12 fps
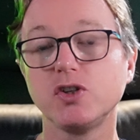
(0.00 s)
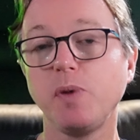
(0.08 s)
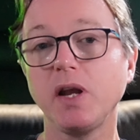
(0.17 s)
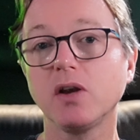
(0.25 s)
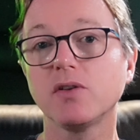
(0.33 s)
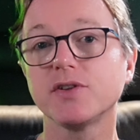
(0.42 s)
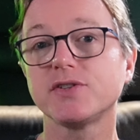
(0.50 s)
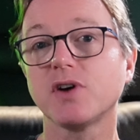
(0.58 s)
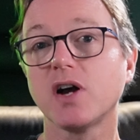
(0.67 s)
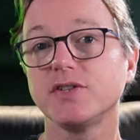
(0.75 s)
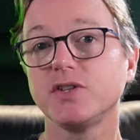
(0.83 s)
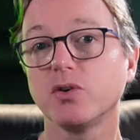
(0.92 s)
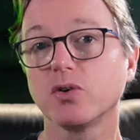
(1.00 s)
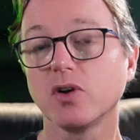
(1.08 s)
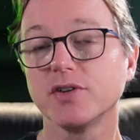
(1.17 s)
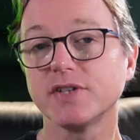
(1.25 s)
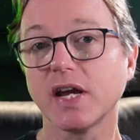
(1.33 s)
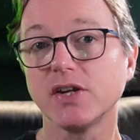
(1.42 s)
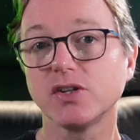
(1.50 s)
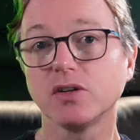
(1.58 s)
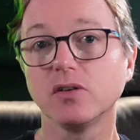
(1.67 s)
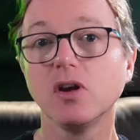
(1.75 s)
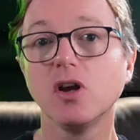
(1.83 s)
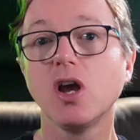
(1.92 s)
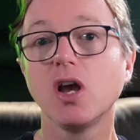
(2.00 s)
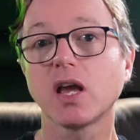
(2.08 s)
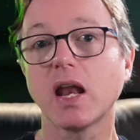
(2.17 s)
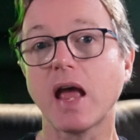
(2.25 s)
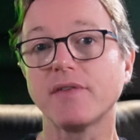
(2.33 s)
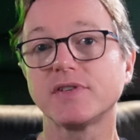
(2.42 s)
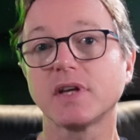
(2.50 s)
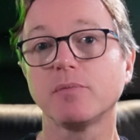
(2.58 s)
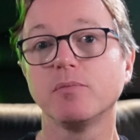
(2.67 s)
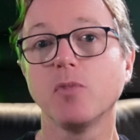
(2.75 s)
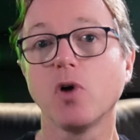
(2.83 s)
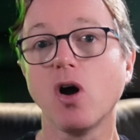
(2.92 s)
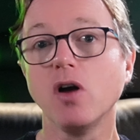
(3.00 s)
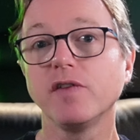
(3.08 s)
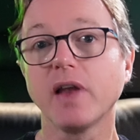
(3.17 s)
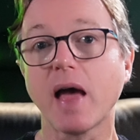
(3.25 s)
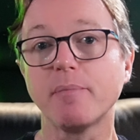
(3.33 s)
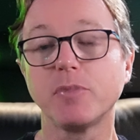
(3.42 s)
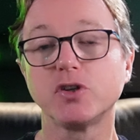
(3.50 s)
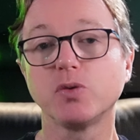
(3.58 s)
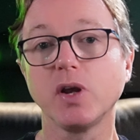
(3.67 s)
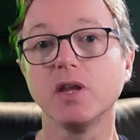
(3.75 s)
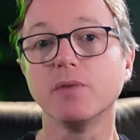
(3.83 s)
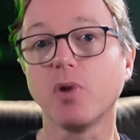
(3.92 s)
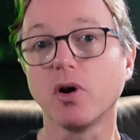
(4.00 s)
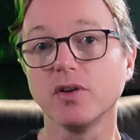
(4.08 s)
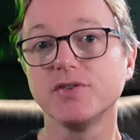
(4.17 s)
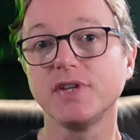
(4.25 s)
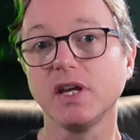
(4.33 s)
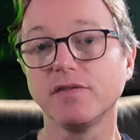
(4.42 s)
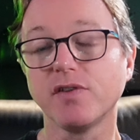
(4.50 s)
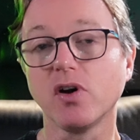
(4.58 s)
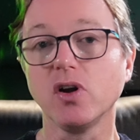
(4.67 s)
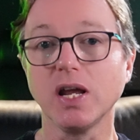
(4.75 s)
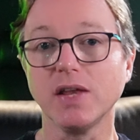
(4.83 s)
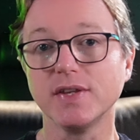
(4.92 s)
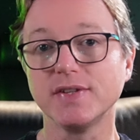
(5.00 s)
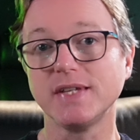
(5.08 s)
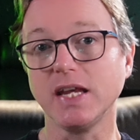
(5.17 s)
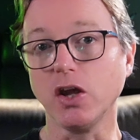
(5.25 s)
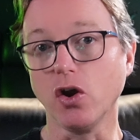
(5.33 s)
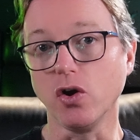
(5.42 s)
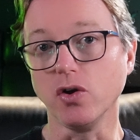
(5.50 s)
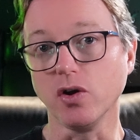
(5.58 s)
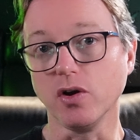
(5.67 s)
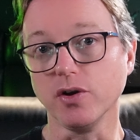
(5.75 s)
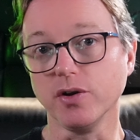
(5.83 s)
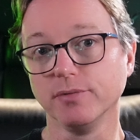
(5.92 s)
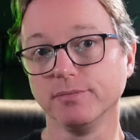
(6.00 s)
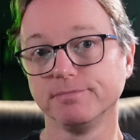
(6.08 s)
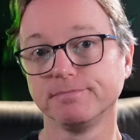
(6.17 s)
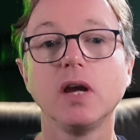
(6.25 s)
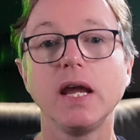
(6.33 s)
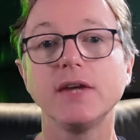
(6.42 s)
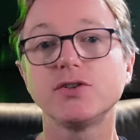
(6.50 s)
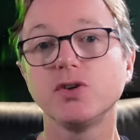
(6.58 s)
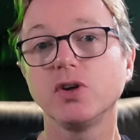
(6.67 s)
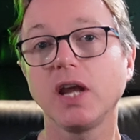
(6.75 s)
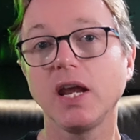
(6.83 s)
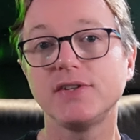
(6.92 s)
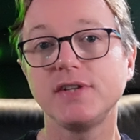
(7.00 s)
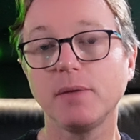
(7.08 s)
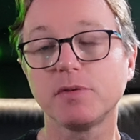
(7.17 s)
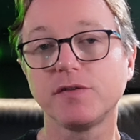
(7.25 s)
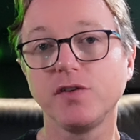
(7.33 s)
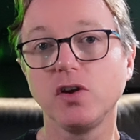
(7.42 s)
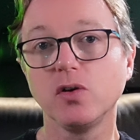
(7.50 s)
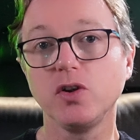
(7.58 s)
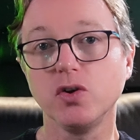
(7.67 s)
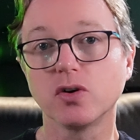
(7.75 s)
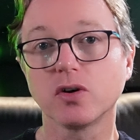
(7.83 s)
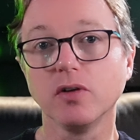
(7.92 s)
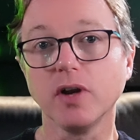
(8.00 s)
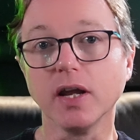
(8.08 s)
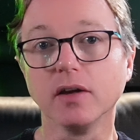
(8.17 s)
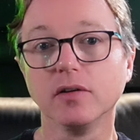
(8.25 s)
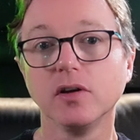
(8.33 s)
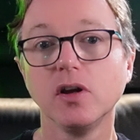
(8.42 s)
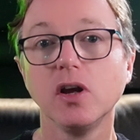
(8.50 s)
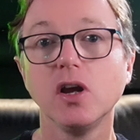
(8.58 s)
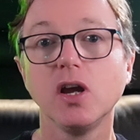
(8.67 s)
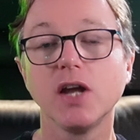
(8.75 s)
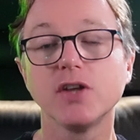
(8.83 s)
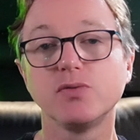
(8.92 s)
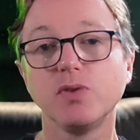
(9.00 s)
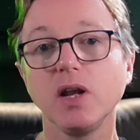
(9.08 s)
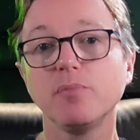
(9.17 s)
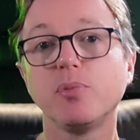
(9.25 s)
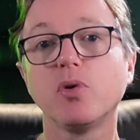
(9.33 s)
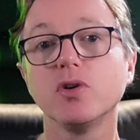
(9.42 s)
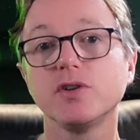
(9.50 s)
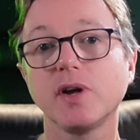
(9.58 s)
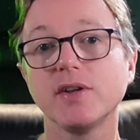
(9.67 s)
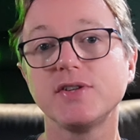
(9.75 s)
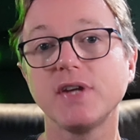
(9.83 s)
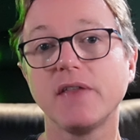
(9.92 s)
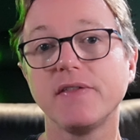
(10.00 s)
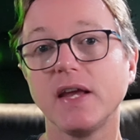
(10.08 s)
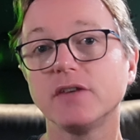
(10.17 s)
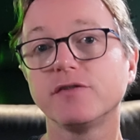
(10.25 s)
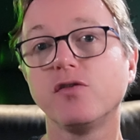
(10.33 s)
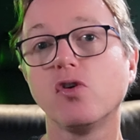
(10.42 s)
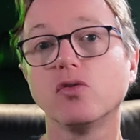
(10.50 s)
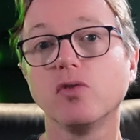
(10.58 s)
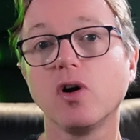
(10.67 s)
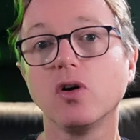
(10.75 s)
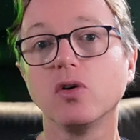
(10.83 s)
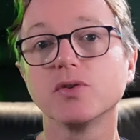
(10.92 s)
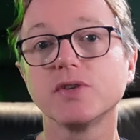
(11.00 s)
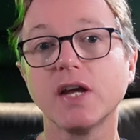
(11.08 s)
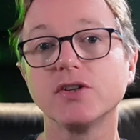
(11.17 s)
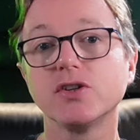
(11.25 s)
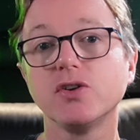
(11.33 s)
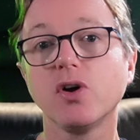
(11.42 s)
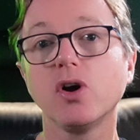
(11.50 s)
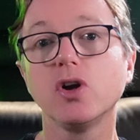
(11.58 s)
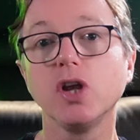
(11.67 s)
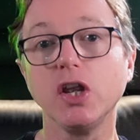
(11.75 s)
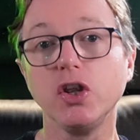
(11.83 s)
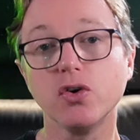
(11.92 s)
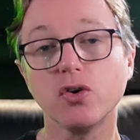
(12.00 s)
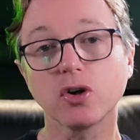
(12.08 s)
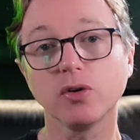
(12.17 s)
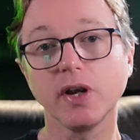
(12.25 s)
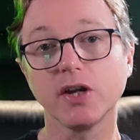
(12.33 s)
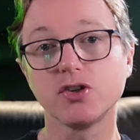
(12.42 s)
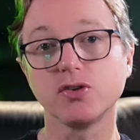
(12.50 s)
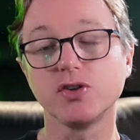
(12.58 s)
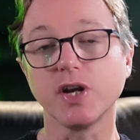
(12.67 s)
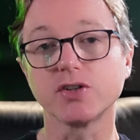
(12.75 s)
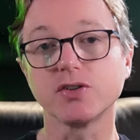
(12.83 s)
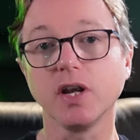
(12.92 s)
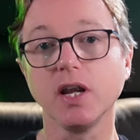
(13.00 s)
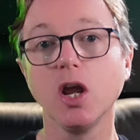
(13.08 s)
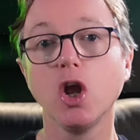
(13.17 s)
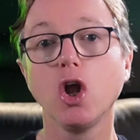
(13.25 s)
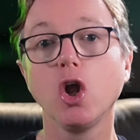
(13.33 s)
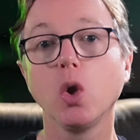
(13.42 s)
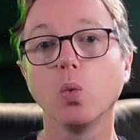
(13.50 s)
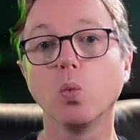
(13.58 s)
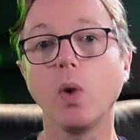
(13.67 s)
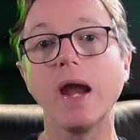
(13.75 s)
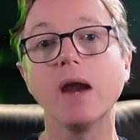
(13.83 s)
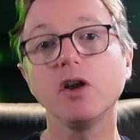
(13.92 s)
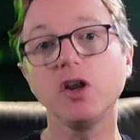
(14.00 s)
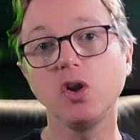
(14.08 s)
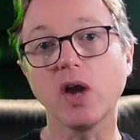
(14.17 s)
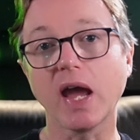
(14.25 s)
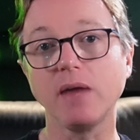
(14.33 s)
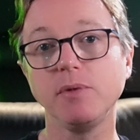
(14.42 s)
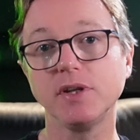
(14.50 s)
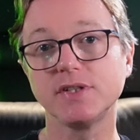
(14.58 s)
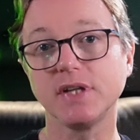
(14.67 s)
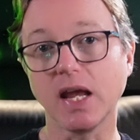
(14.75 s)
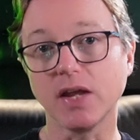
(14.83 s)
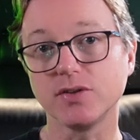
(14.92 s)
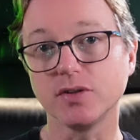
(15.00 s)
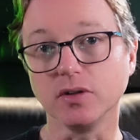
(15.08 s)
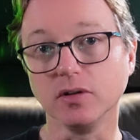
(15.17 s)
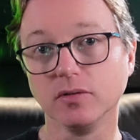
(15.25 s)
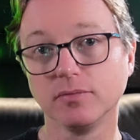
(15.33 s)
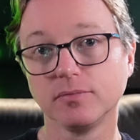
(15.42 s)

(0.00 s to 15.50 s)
depending on the size of the organisation, can have some overlap between the modern CFO and the COO. Here's 2 key tips for you in your career. It's really important to understand these 4 roles and to know in your career trajectory, where are you aiming to get to?